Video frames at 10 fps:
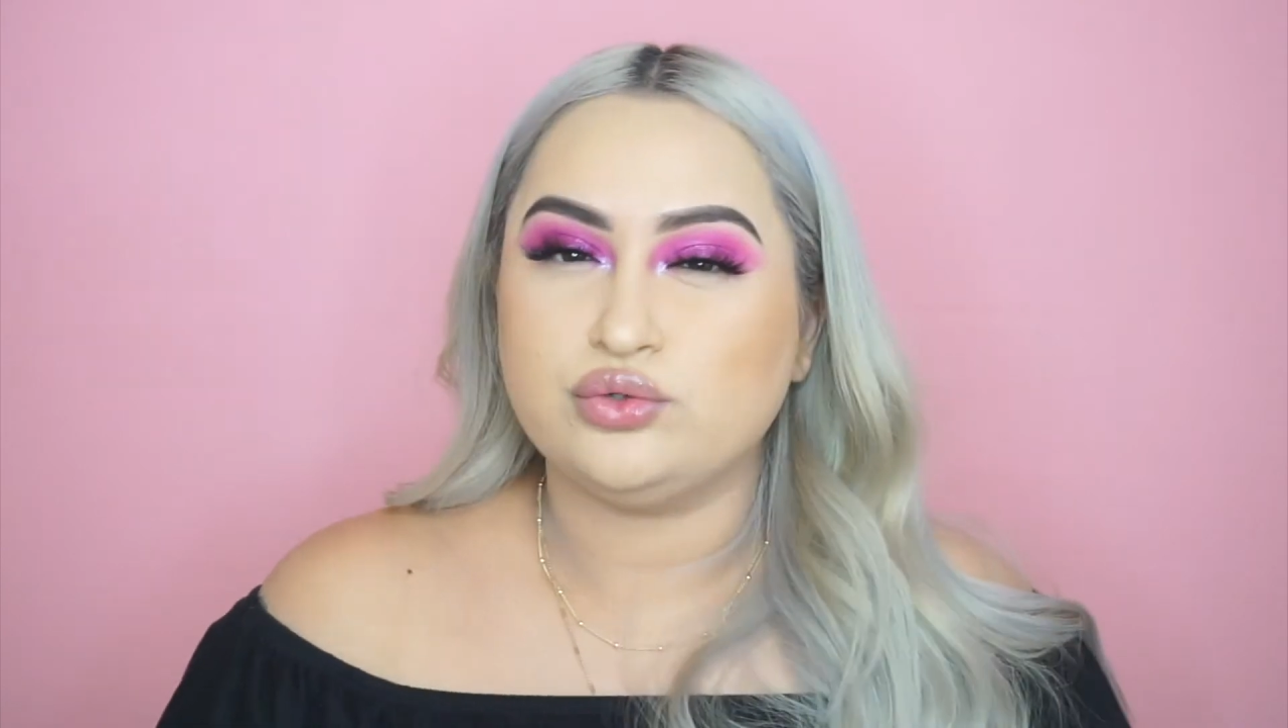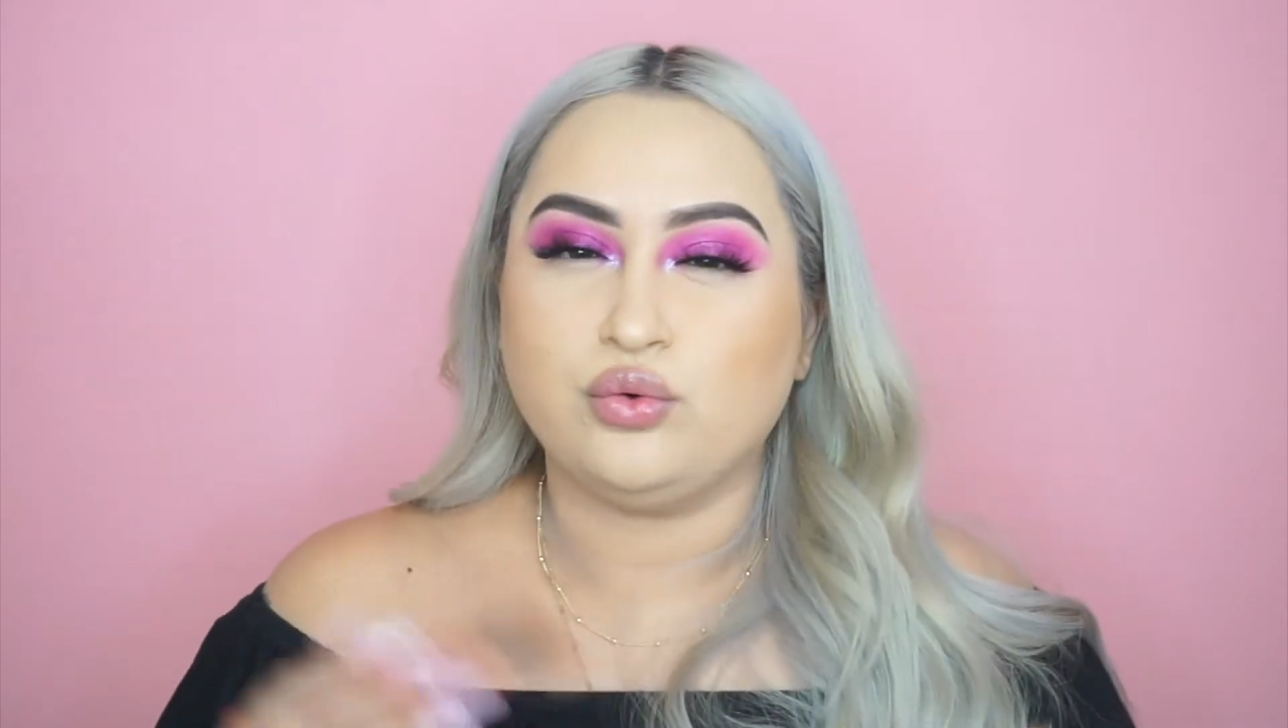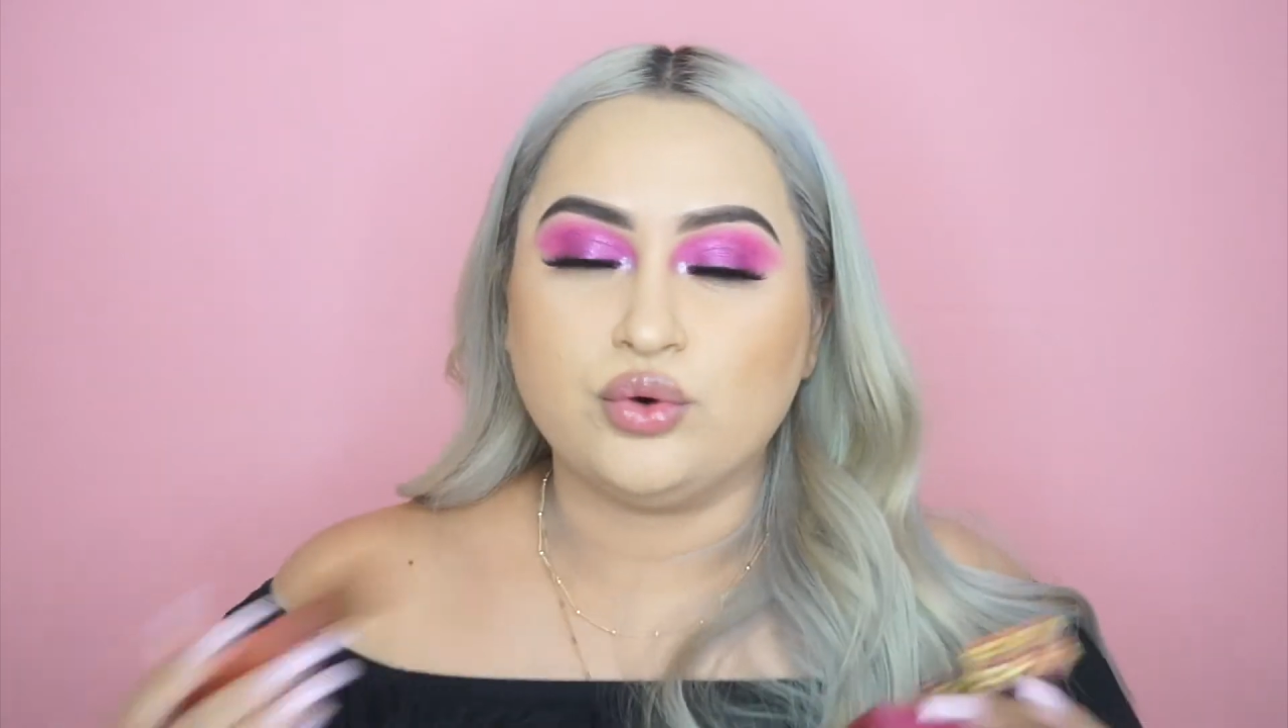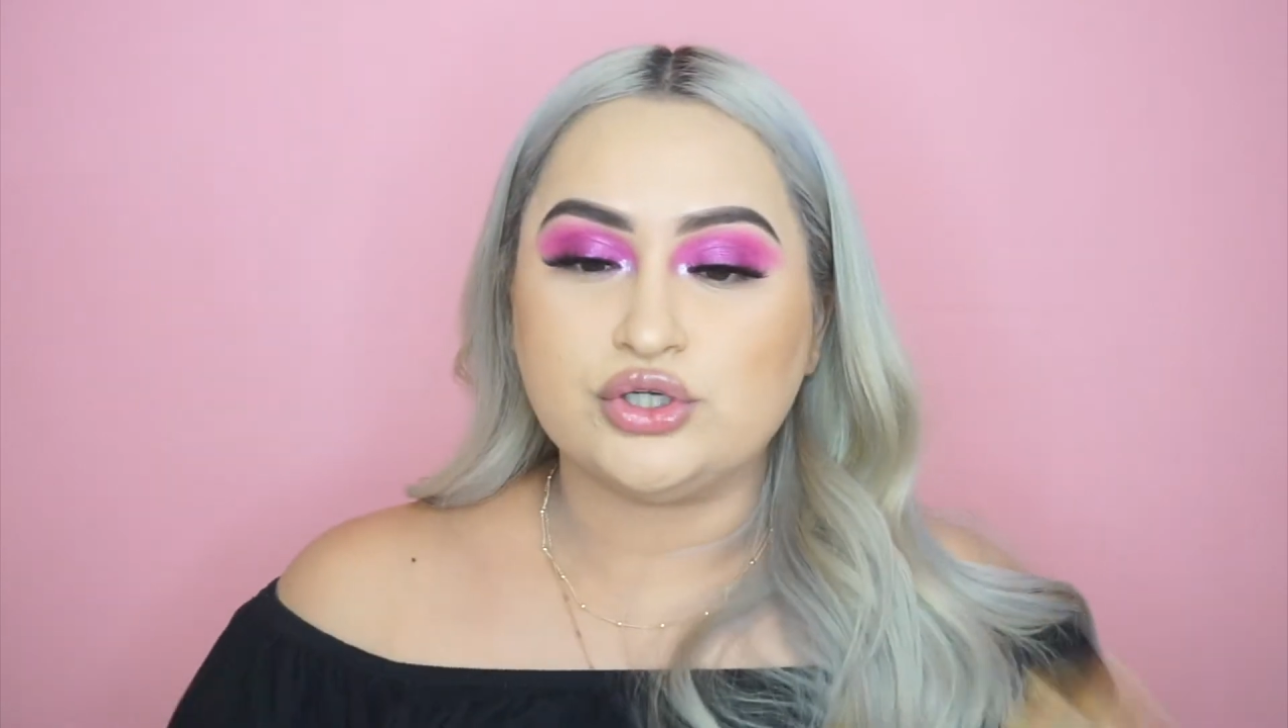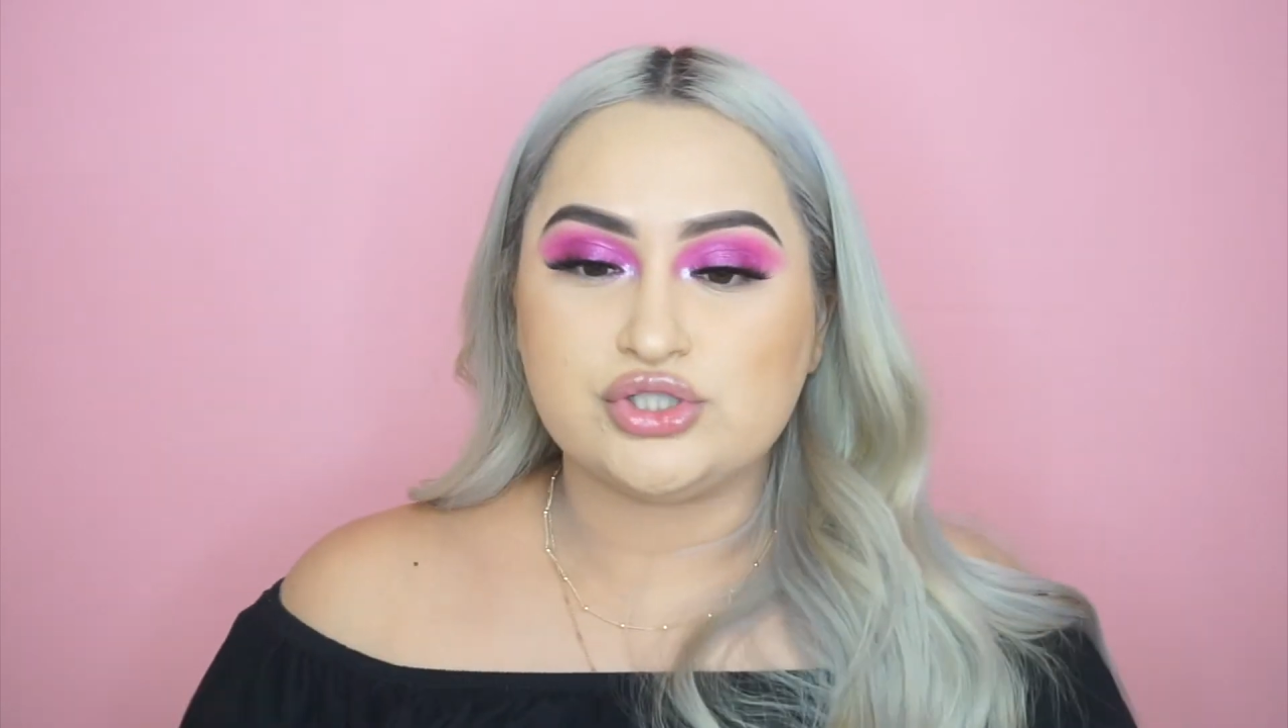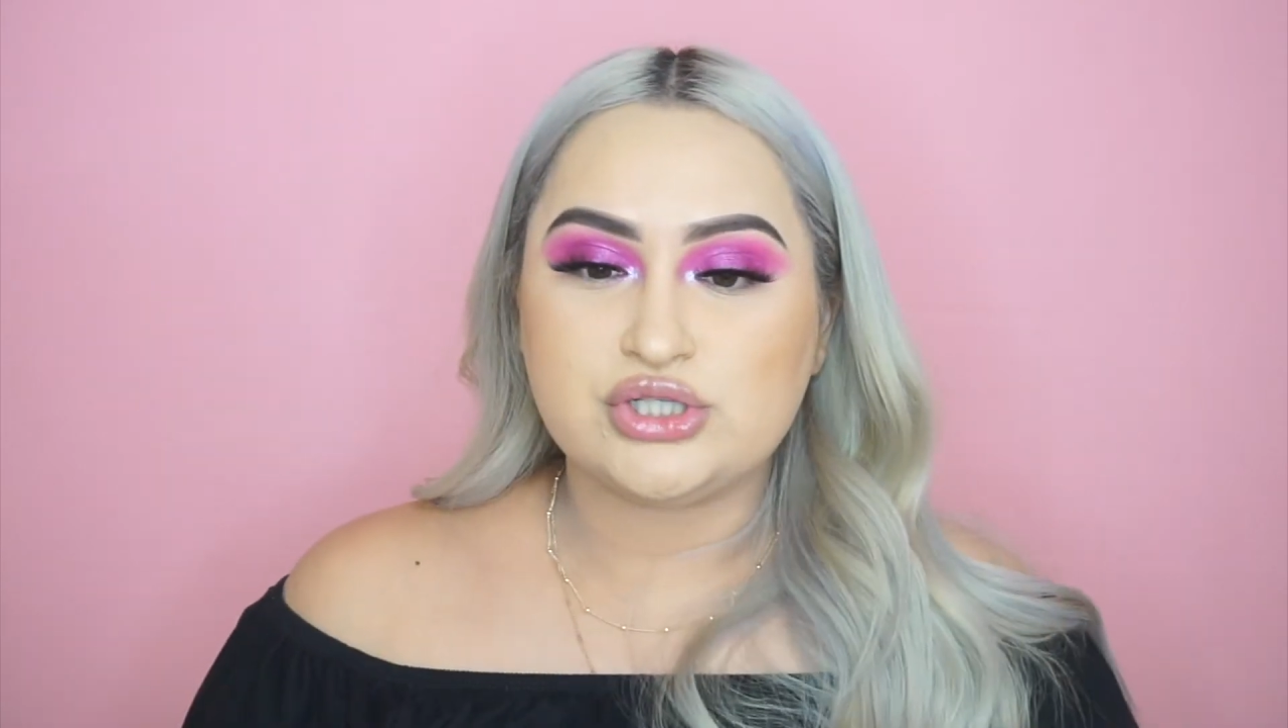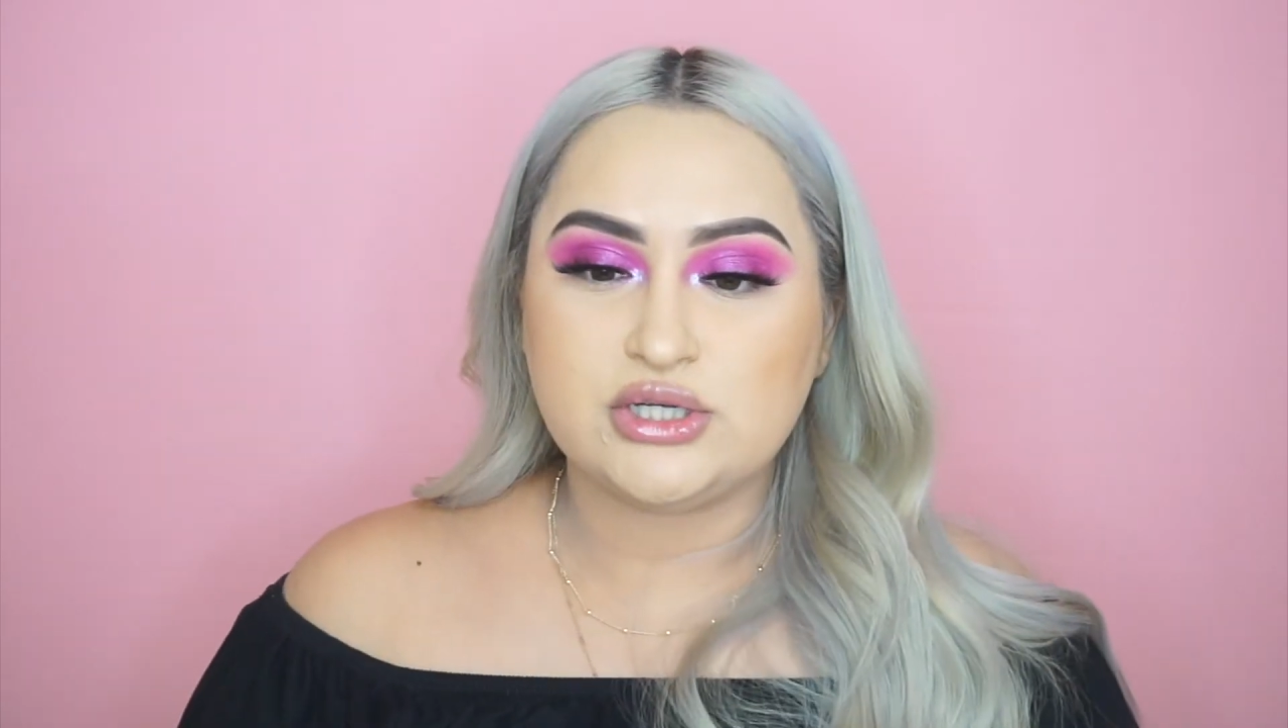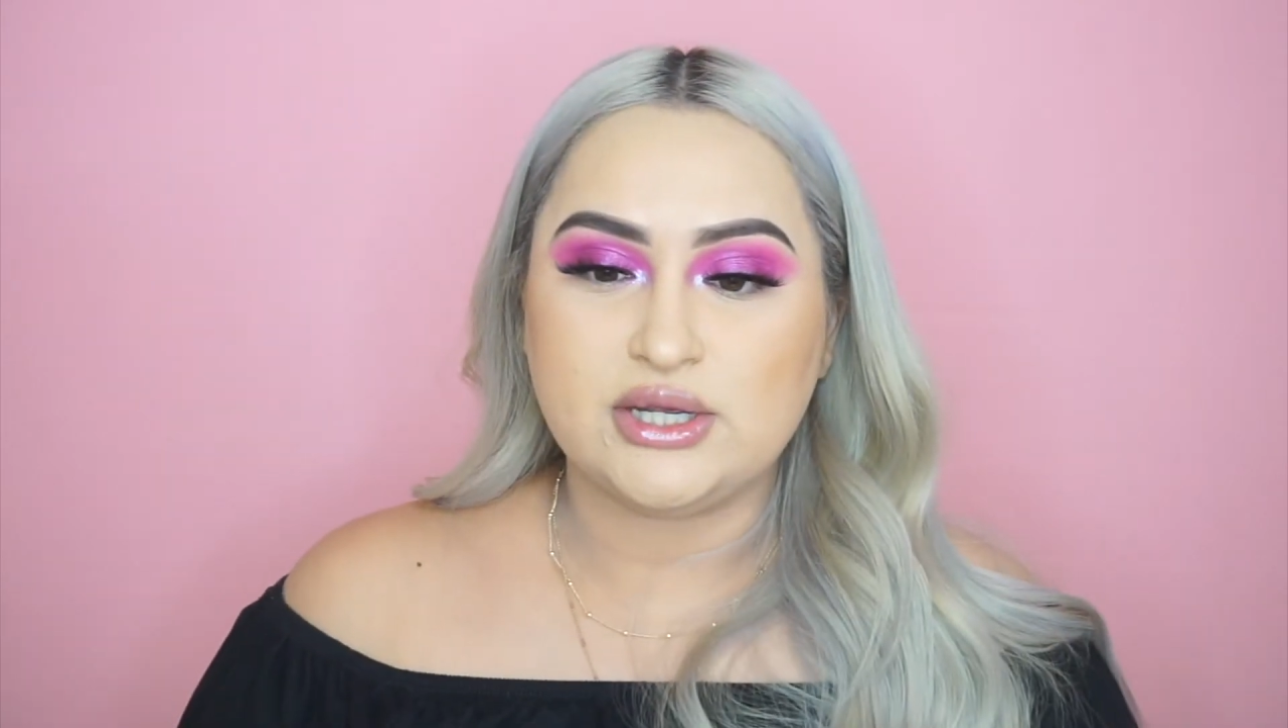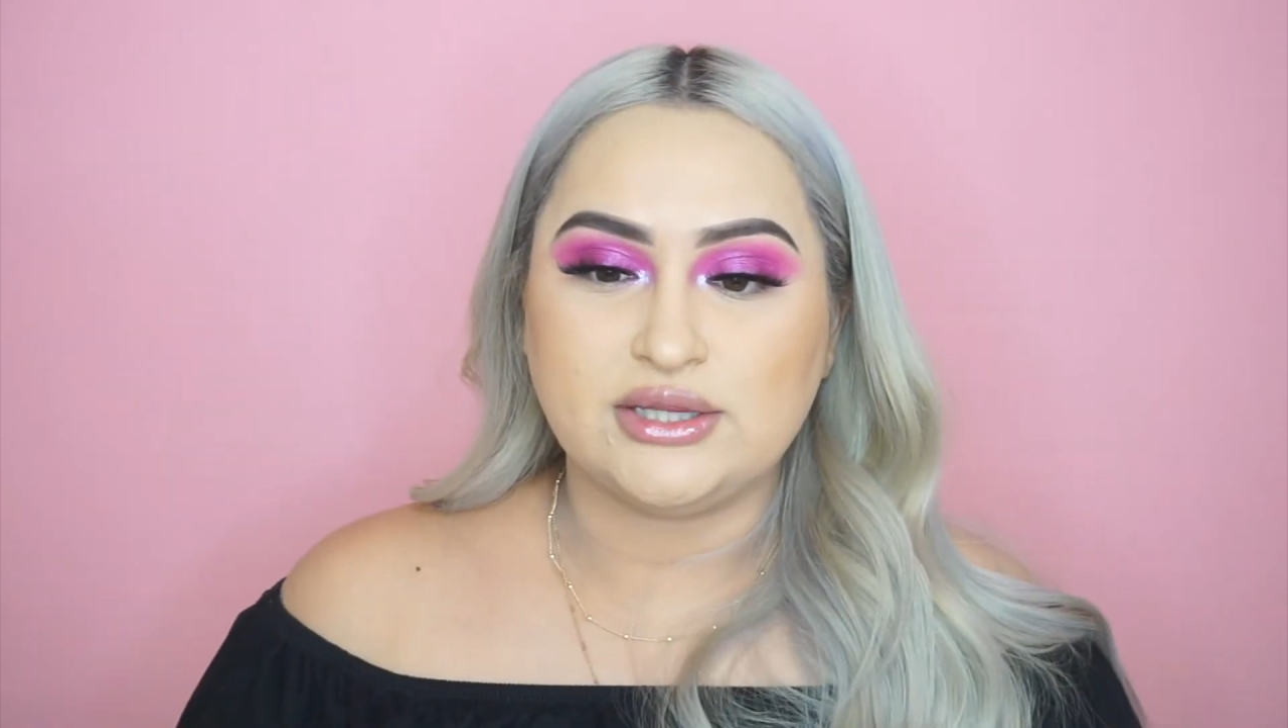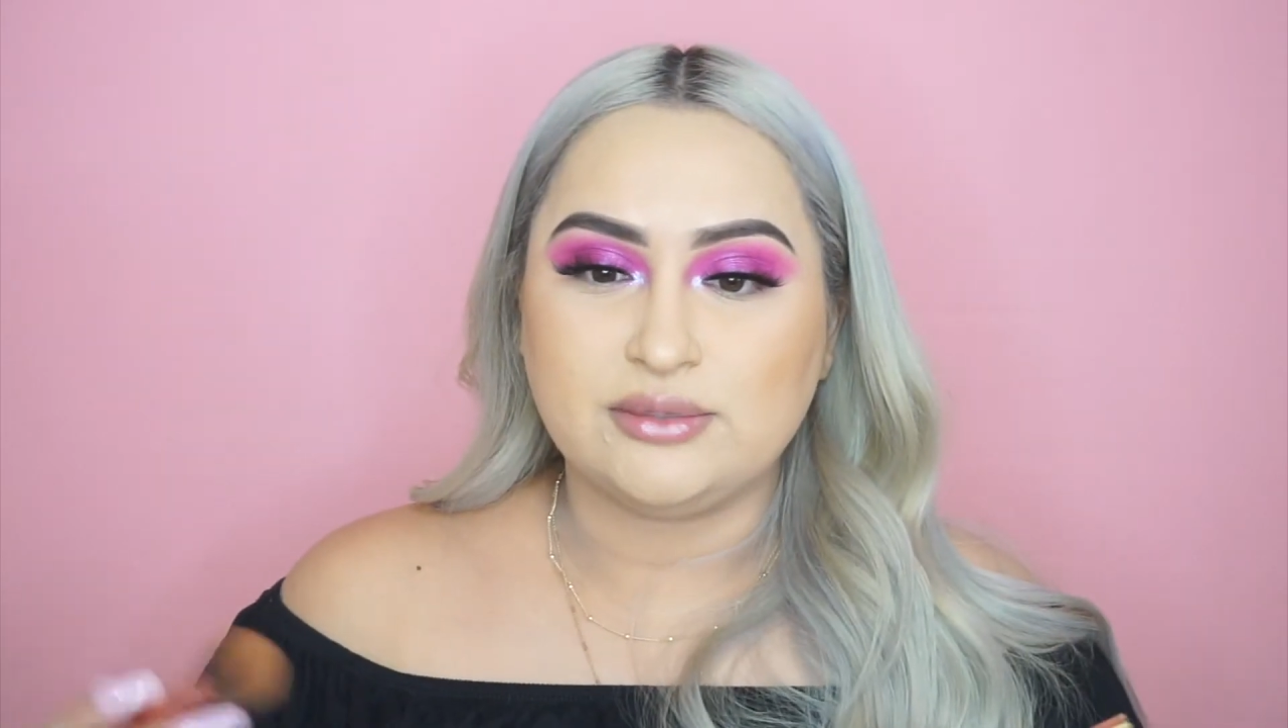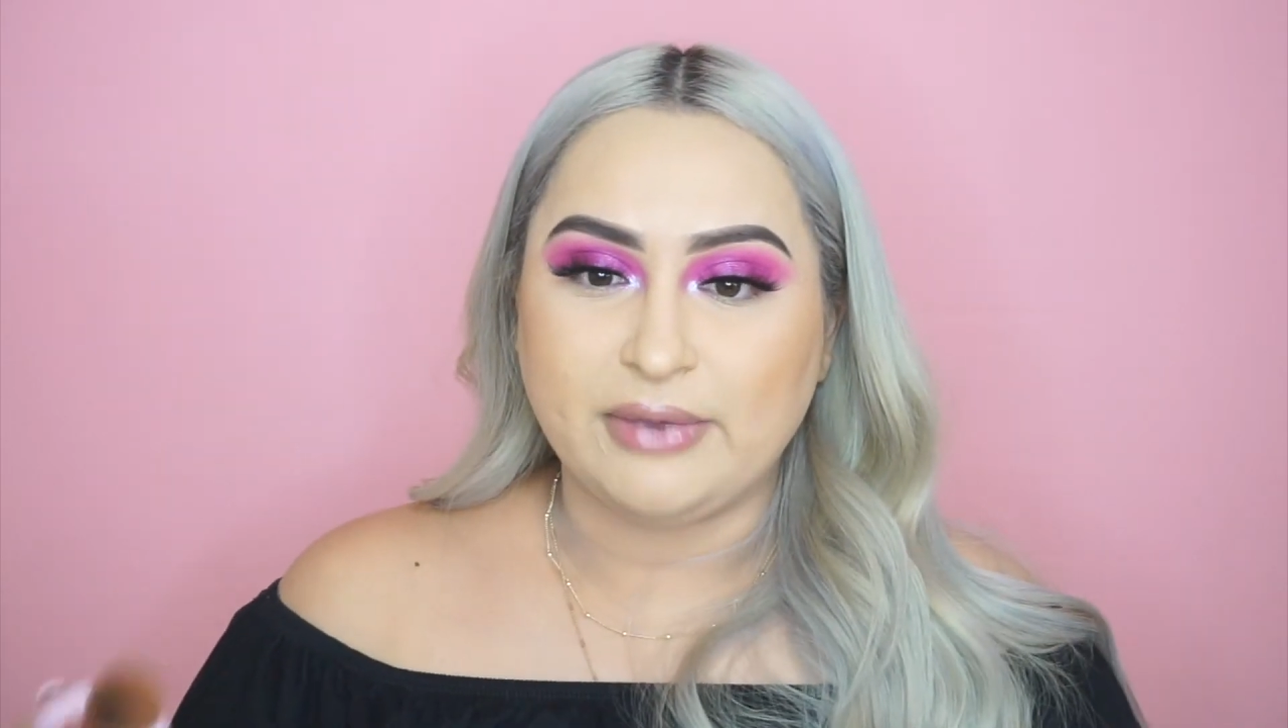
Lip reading: orangey and then